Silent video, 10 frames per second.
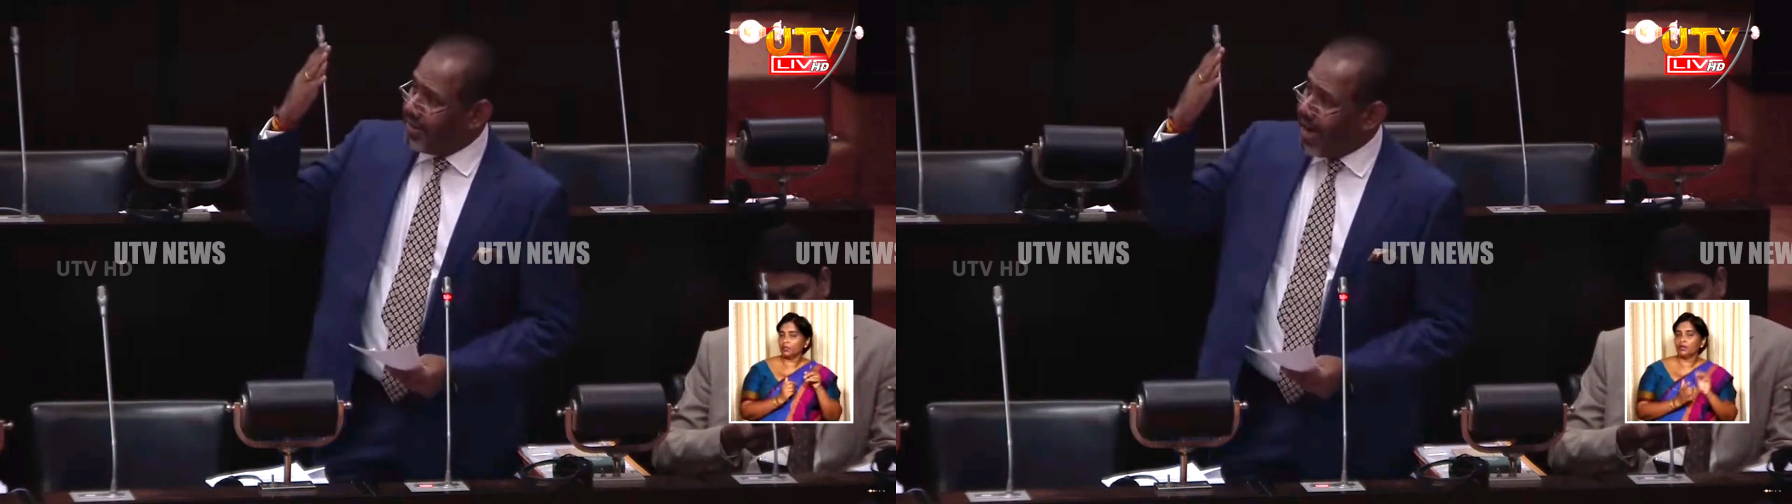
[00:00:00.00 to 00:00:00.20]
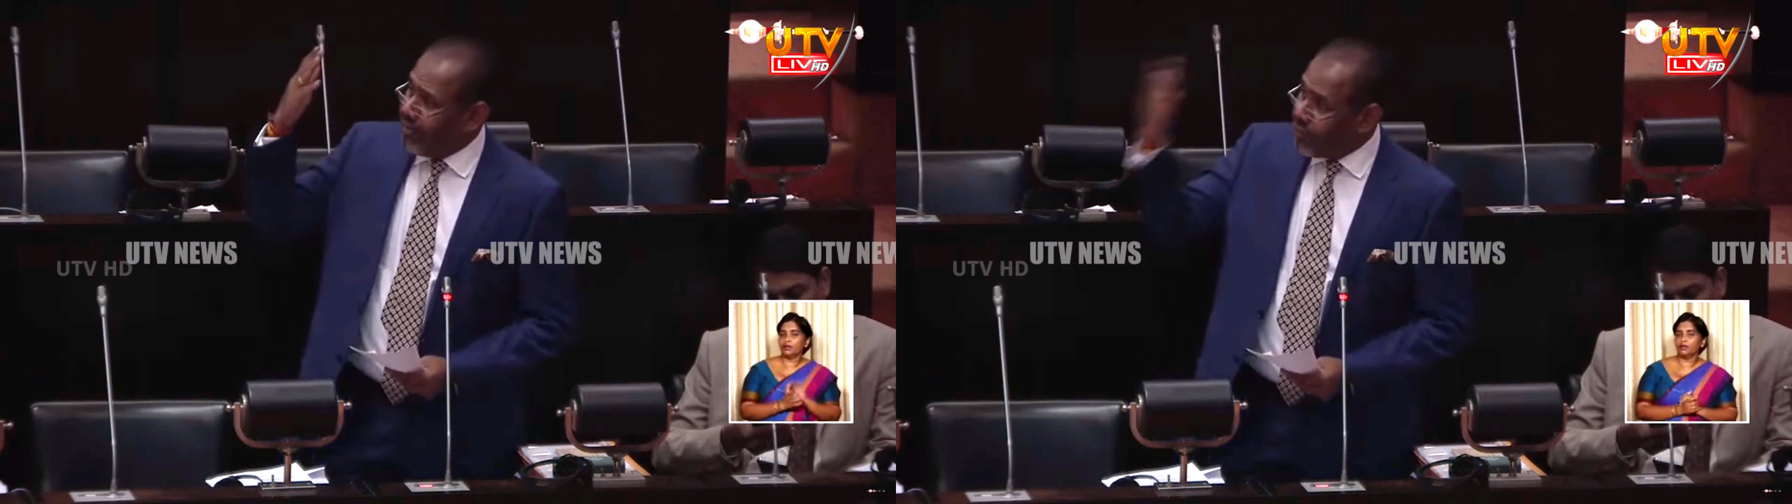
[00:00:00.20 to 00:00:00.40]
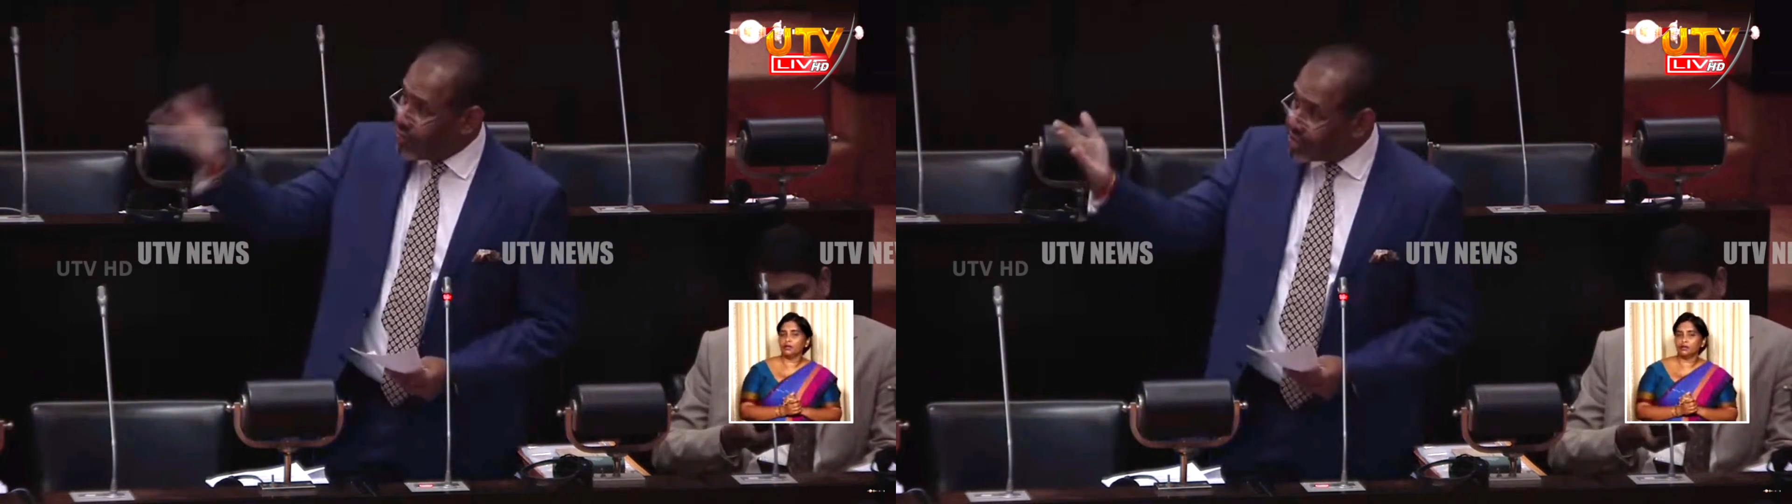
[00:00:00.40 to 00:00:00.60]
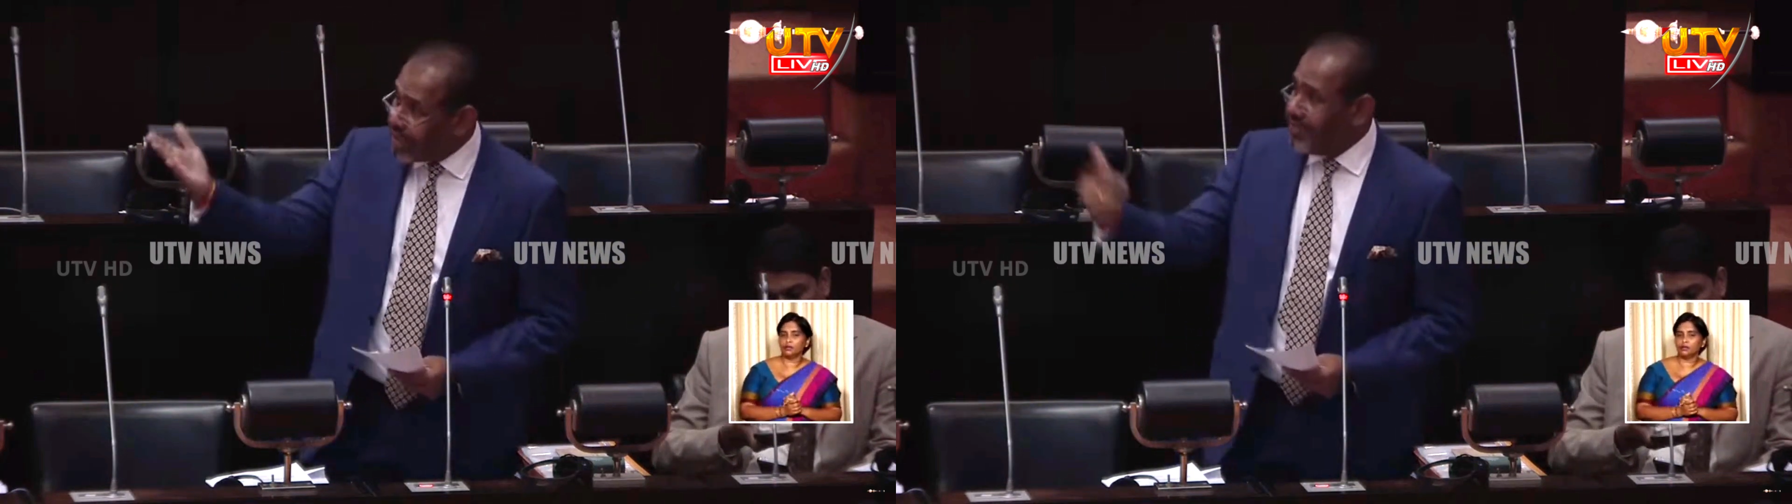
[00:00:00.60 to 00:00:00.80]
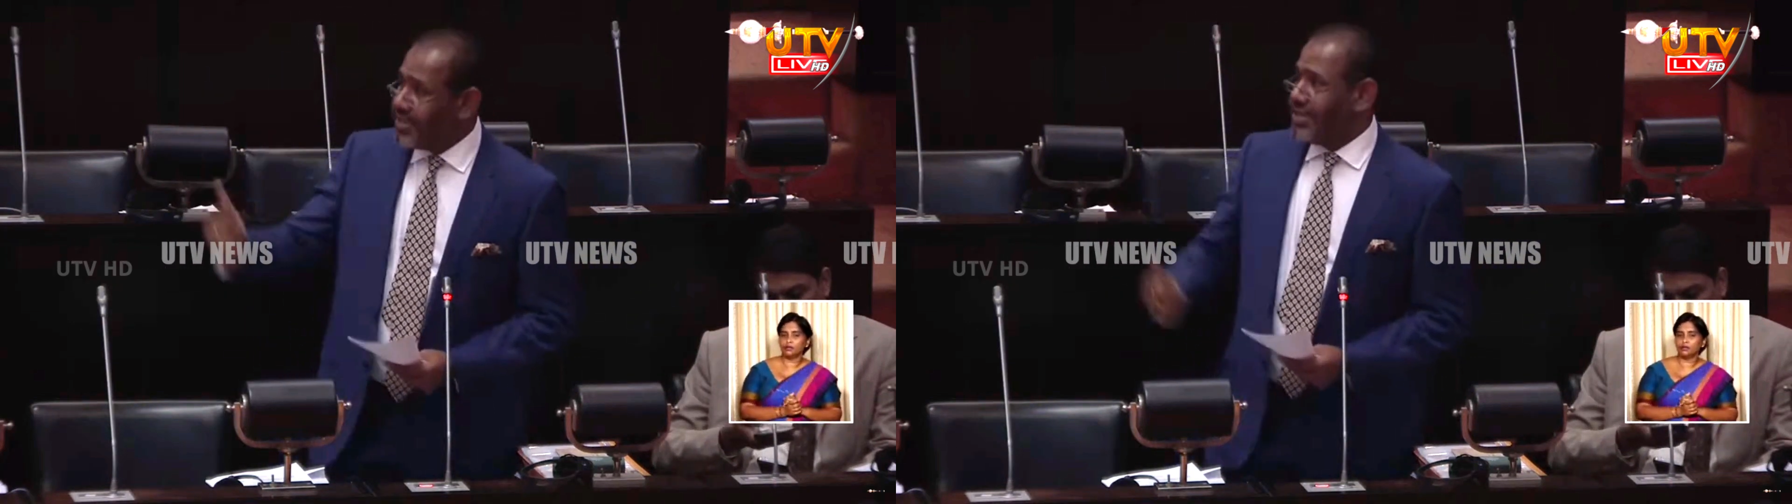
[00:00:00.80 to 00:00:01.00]
ran 4
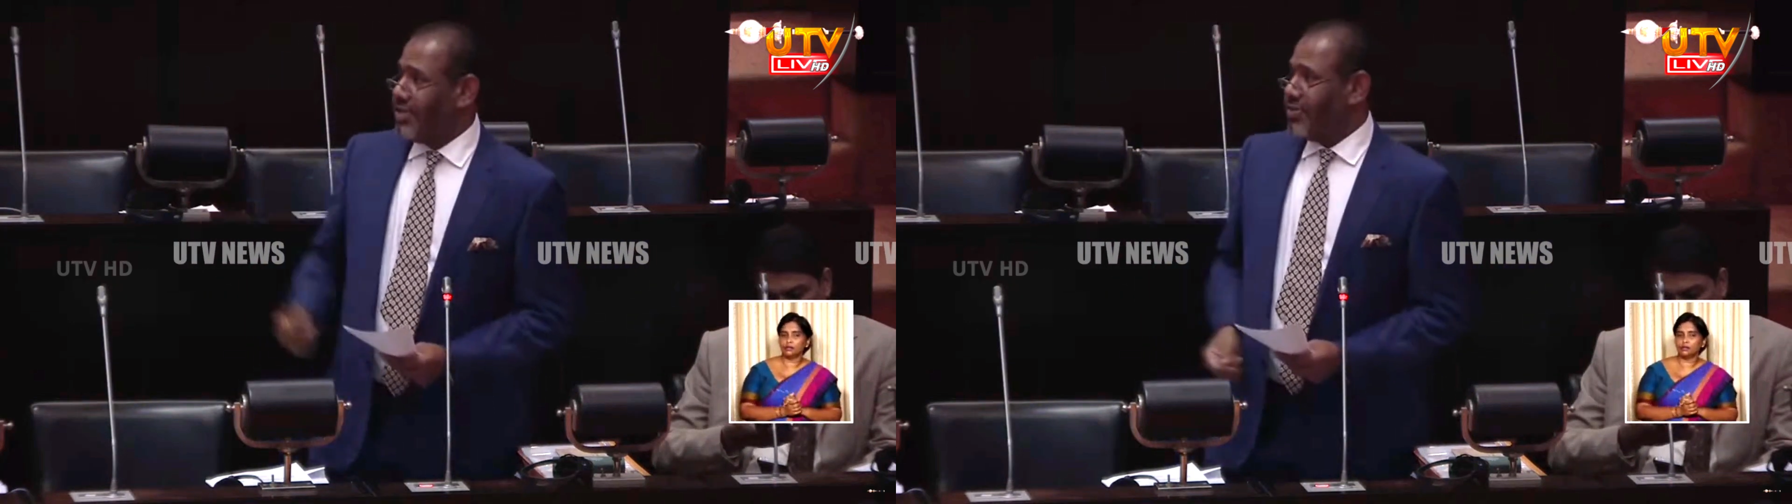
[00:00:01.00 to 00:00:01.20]
services, it